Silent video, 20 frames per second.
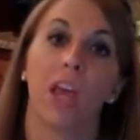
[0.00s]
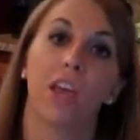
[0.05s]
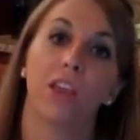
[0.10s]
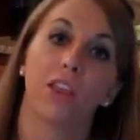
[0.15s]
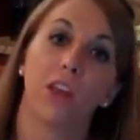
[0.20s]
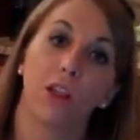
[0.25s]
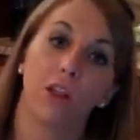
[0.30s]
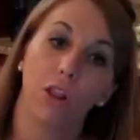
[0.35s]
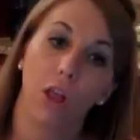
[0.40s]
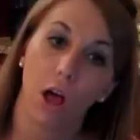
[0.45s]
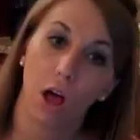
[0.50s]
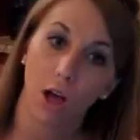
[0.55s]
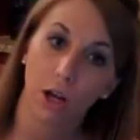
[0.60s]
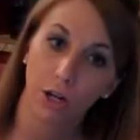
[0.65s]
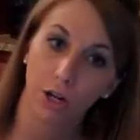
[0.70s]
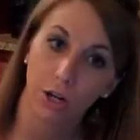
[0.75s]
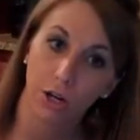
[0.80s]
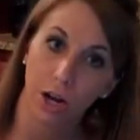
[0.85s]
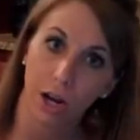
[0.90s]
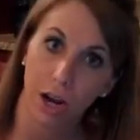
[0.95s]
the
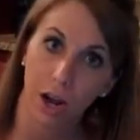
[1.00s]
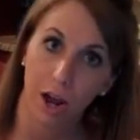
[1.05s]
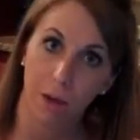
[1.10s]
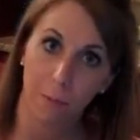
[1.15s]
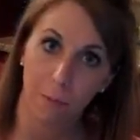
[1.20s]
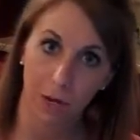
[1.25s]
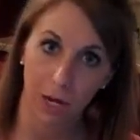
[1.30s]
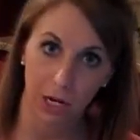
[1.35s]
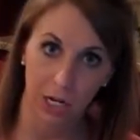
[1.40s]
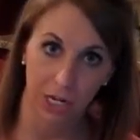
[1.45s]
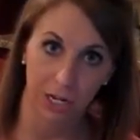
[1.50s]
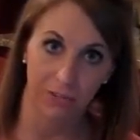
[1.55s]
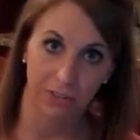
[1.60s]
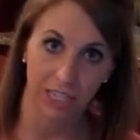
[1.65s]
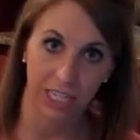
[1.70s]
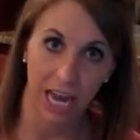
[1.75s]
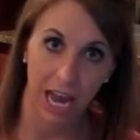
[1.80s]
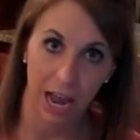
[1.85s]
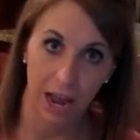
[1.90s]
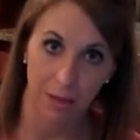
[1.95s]
longer period of a
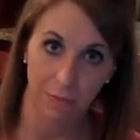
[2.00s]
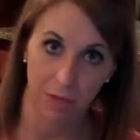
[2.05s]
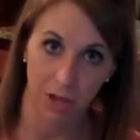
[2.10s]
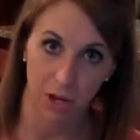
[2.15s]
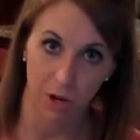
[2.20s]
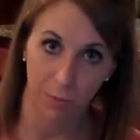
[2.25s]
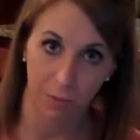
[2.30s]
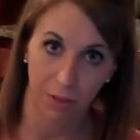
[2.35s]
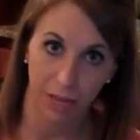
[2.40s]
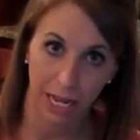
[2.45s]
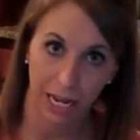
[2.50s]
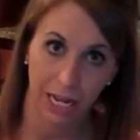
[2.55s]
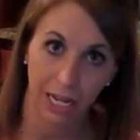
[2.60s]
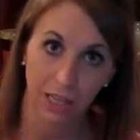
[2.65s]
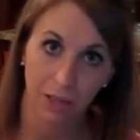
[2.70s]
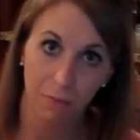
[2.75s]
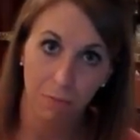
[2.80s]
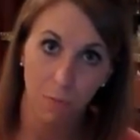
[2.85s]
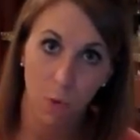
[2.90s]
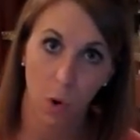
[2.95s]
time that you're planning,
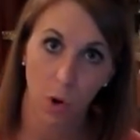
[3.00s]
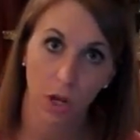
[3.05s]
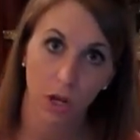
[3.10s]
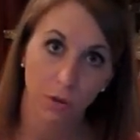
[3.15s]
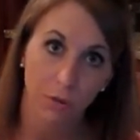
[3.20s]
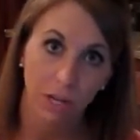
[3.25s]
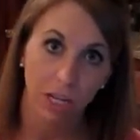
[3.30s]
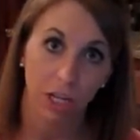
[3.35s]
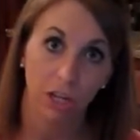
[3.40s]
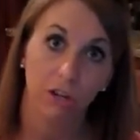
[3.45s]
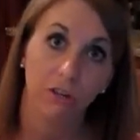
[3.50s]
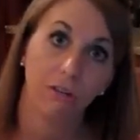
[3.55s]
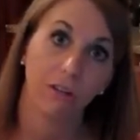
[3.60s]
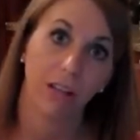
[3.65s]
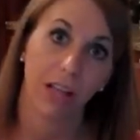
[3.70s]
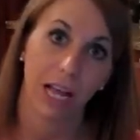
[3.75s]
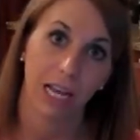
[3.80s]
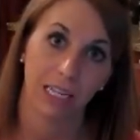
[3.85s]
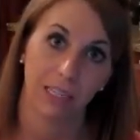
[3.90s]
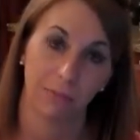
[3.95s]
the more you can
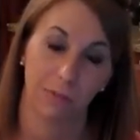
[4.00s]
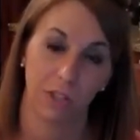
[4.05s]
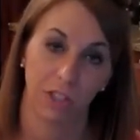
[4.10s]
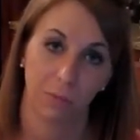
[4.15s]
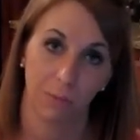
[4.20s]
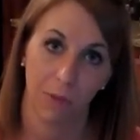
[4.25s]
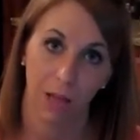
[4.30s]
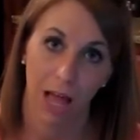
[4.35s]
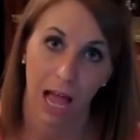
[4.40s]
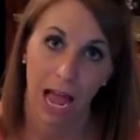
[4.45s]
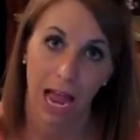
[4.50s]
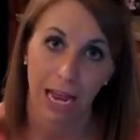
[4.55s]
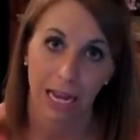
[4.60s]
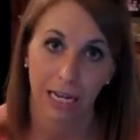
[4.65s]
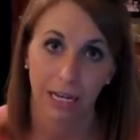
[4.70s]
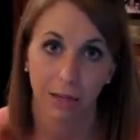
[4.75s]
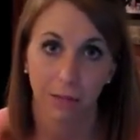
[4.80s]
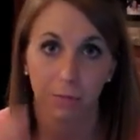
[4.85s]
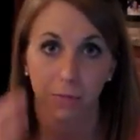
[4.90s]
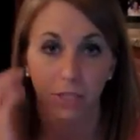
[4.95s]
utilize multiple
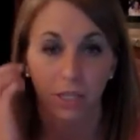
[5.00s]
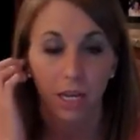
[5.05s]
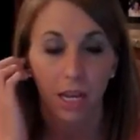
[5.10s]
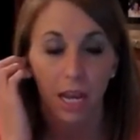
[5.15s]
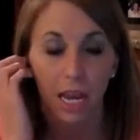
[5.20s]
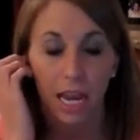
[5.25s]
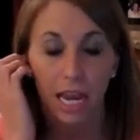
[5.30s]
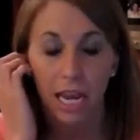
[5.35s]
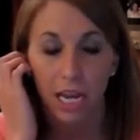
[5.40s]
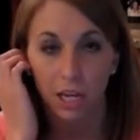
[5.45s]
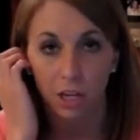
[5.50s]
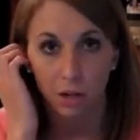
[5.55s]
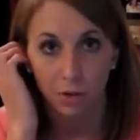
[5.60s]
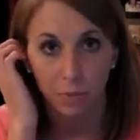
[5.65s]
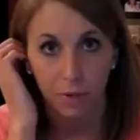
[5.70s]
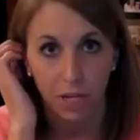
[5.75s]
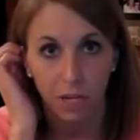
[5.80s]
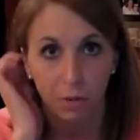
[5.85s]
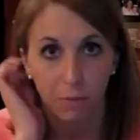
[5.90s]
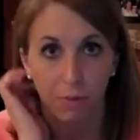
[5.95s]
items in your
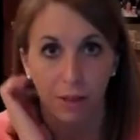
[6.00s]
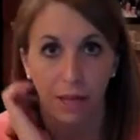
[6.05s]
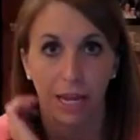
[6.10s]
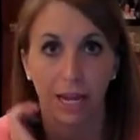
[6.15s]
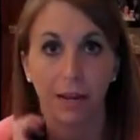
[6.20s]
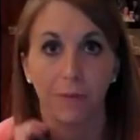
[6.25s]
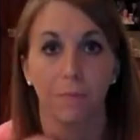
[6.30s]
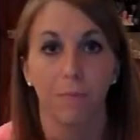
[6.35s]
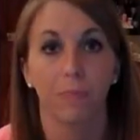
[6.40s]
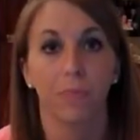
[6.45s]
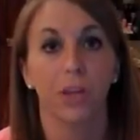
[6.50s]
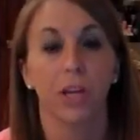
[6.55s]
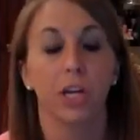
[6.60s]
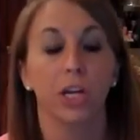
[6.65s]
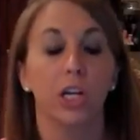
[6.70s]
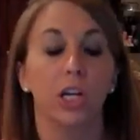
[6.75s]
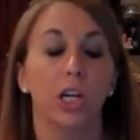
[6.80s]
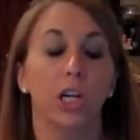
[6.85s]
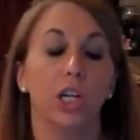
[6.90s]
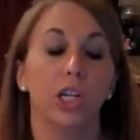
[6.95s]
menu plan.
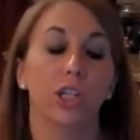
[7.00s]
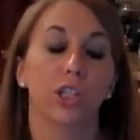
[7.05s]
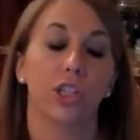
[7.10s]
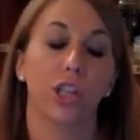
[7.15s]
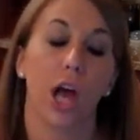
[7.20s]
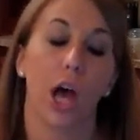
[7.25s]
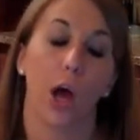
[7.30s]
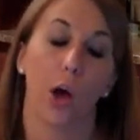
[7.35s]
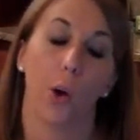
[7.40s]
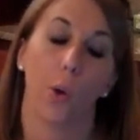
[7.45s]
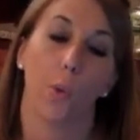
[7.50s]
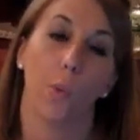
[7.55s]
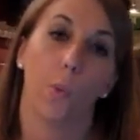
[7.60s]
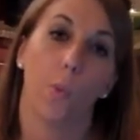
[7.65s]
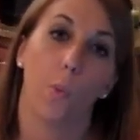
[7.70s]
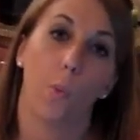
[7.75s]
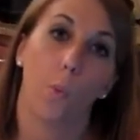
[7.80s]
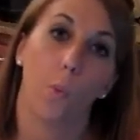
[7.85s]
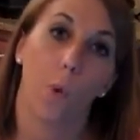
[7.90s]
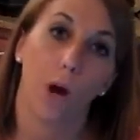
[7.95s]
So
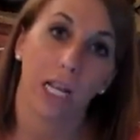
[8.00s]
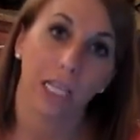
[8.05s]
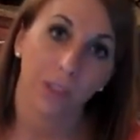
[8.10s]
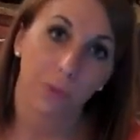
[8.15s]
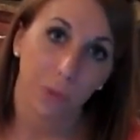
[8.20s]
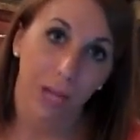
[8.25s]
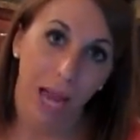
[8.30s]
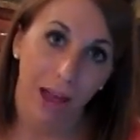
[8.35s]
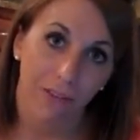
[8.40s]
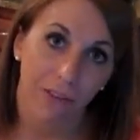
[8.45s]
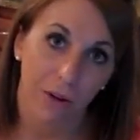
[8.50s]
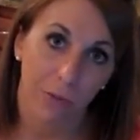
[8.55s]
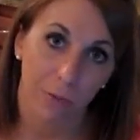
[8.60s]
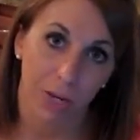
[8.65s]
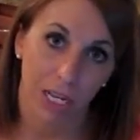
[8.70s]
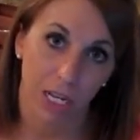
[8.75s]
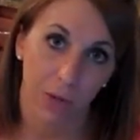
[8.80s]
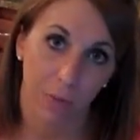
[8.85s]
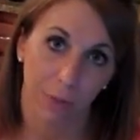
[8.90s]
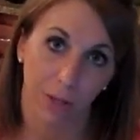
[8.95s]
once we have our
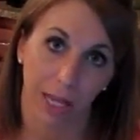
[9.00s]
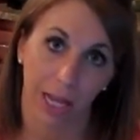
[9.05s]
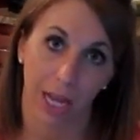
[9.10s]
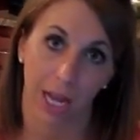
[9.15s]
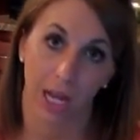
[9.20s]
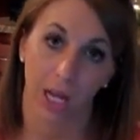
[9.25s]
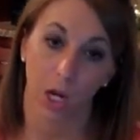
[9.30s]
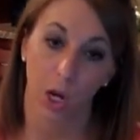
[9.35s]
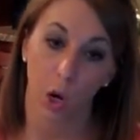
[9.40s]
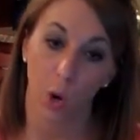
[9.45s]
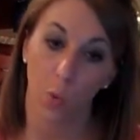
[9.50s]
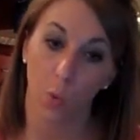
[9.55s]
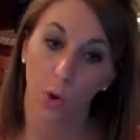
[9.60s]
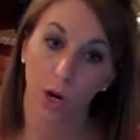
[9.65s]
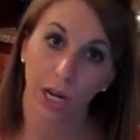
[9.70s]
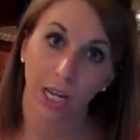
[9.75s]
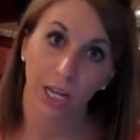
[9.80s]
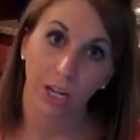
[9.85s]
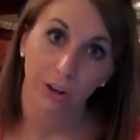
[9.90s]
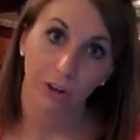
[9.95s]
menu plan, we're
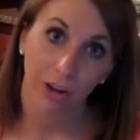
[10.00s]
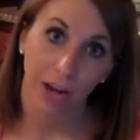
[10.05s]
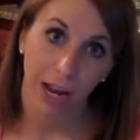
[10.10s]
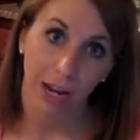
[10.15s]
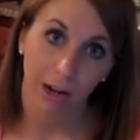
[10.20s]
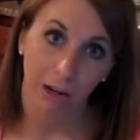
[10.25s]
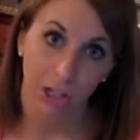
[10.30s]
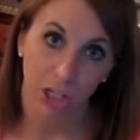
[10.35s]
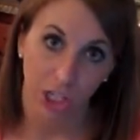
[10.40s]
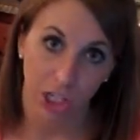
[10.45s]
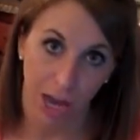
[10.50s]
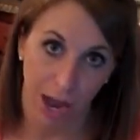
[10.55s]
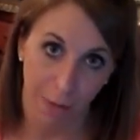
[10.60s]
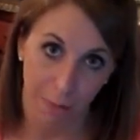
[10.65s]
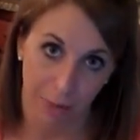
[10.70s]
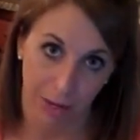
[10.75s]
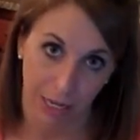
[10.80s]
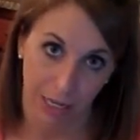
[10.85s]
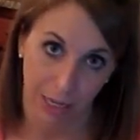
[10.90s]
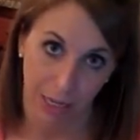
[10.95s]
going to create our
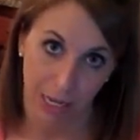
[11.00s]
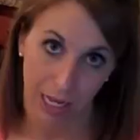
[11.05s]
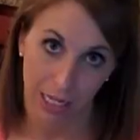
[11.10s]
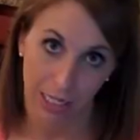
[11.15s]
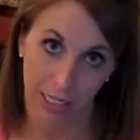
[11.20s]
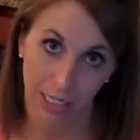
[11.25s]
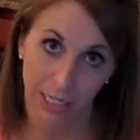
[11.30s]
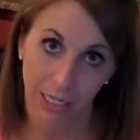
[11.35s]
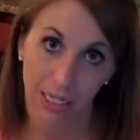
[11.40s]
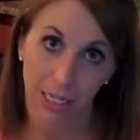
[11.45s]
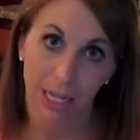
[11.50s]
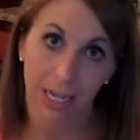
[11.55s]
shopping list.